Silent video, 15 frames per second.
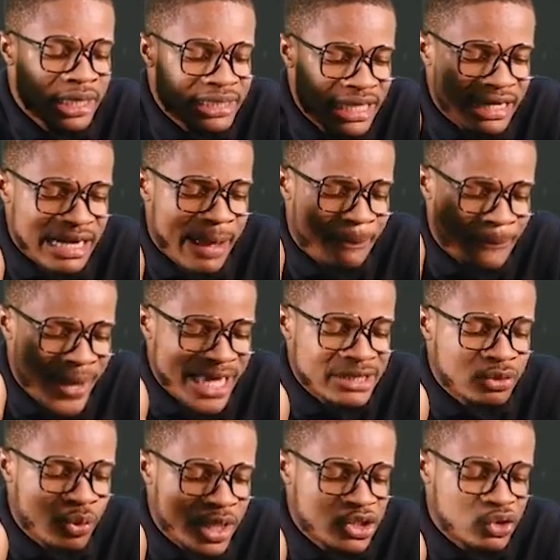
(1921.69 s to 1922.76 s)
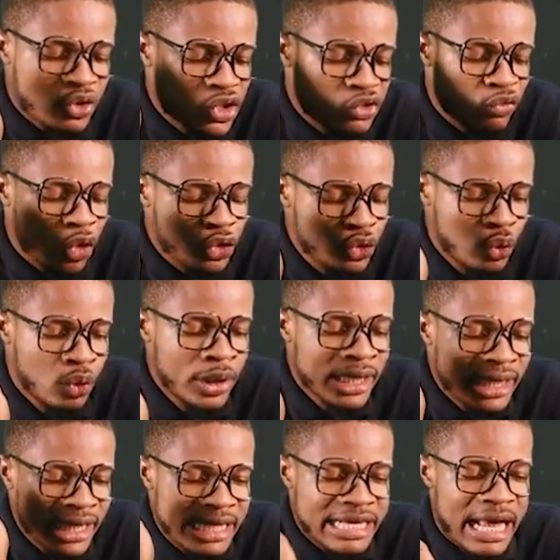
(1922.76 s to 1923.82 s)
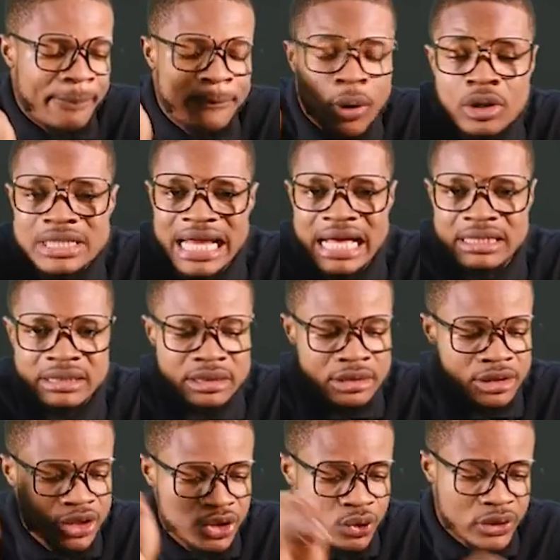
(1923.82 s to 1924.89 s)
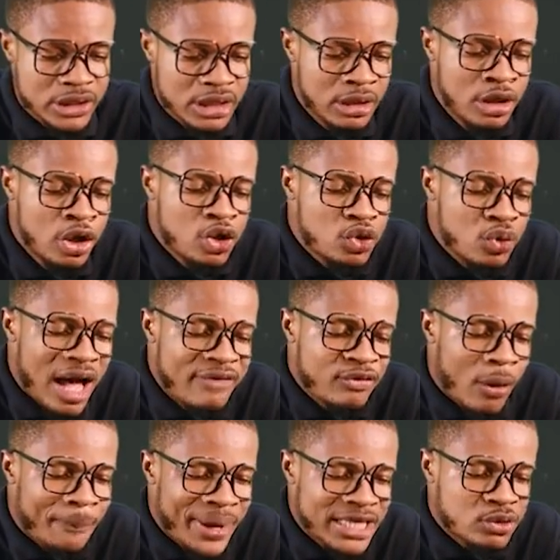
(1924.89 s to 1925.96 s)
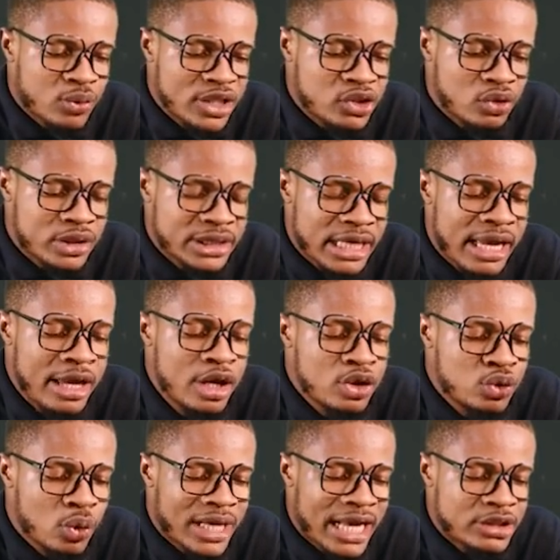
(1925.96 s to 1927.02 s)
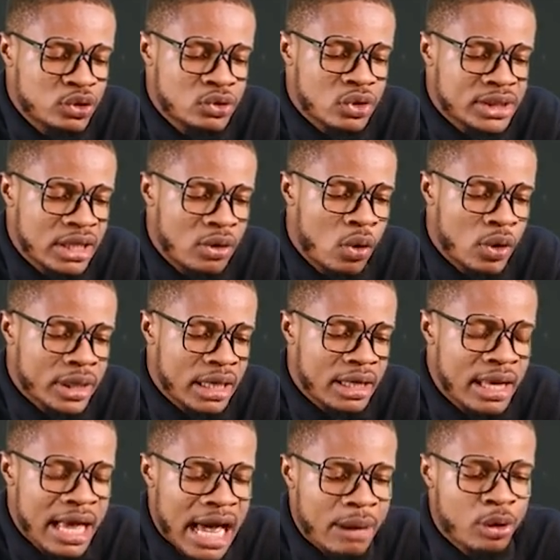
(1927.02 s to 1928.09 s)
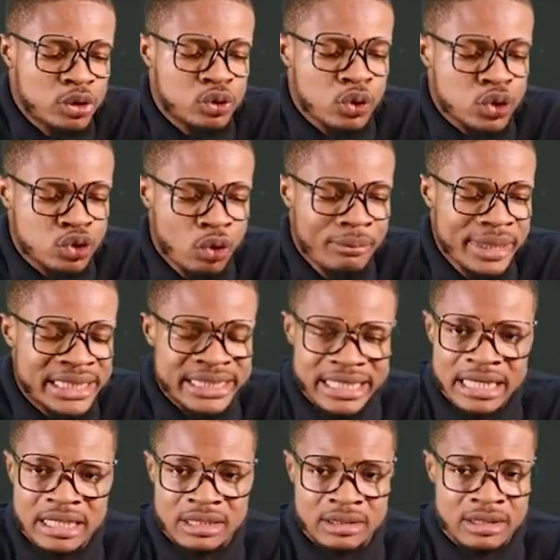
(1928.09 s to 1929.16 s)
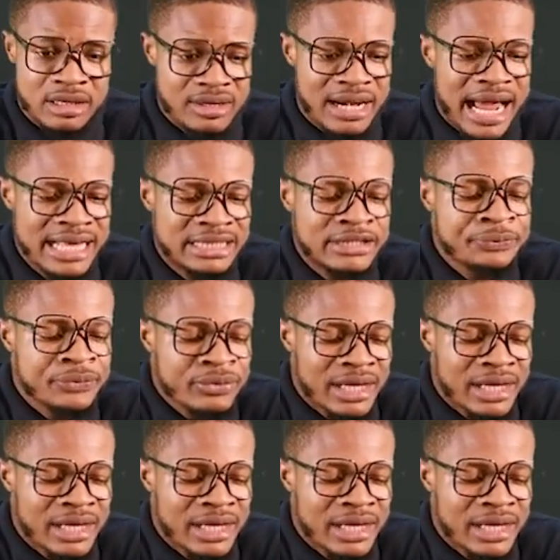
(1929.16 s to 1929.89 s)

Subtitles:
There are past questions for you in abundance. You see, you have your past questions here. You can choose to say, okay, I want to zoom it in, right?